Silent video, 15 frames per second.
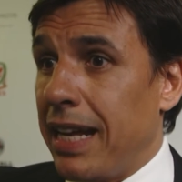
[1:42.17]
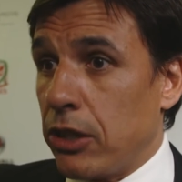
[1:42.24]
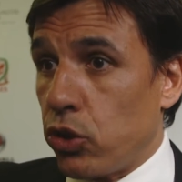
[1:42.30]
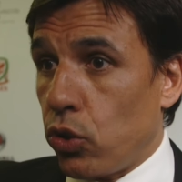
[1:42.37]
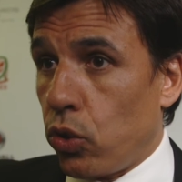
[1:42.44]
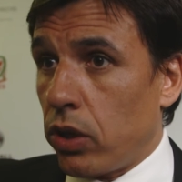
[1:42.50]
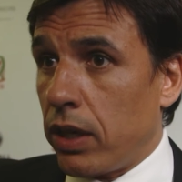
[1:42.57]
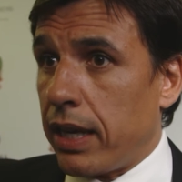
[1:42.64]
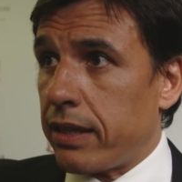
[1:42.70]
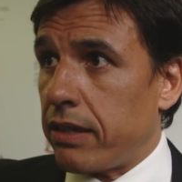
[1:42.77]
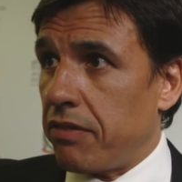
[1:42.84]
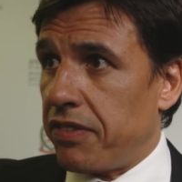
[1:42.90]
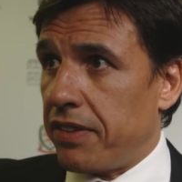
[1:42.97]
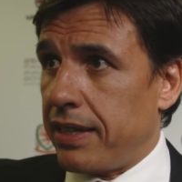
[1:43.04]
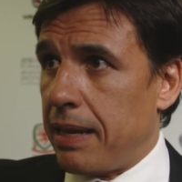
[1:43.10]
It's all or
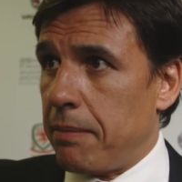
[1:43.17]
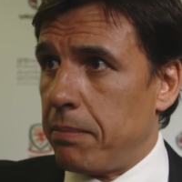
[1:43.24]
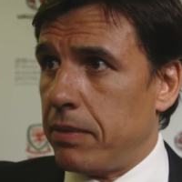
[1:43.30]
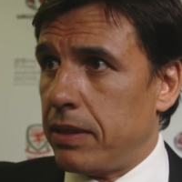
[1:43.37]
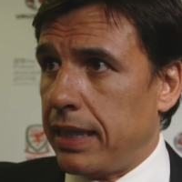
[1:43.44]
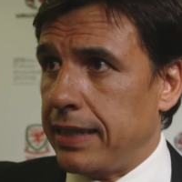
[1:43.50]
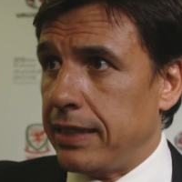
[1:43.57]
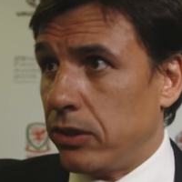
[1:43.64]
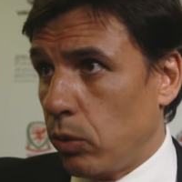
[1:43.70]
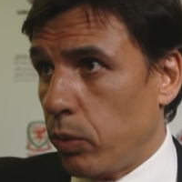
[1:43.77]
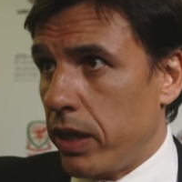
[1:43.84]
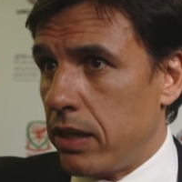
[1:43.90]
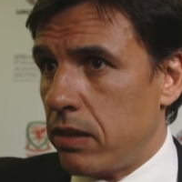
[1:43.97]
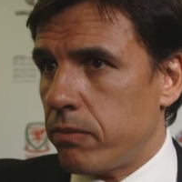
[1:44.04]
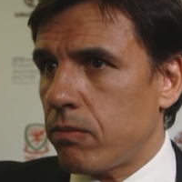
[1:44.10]
nothing for them. They need to
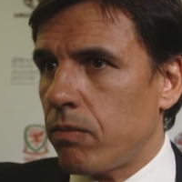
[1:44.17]
win.